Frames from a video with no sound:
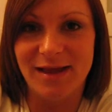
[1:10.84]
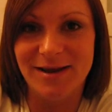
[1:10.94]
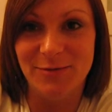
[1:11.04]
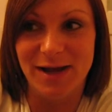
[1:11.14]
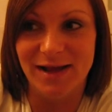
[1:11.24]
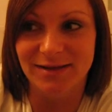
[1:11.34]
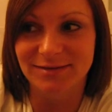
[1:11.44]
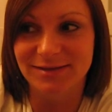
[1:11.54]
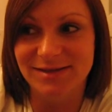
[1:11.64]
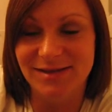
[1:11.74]
anyway,
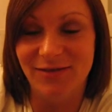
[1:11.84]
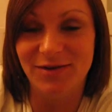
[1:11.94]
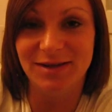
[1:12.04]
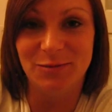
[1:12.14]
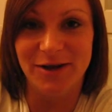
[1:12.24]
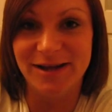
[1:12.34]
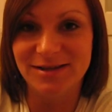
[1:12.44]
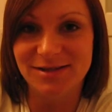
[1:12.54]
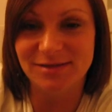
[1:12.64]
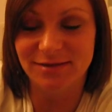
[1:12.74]
he's definitely
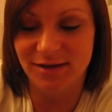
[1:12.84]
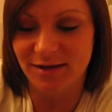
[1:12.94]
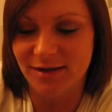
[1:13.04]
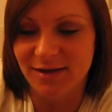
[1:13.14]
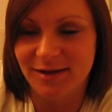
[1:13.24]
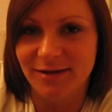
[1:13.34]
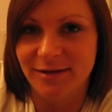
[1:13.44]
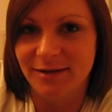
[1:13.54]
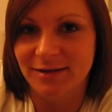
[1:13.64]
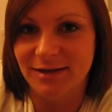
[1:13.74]
breech.
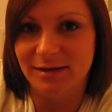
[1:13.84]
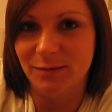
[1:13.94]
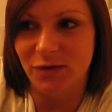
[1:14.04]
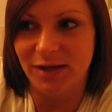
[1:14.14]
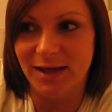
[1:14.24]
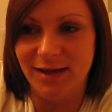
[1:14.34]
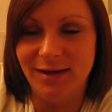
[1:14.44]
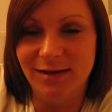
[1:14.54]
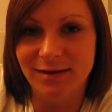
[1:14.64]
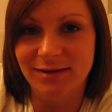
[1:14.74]
Little monkey.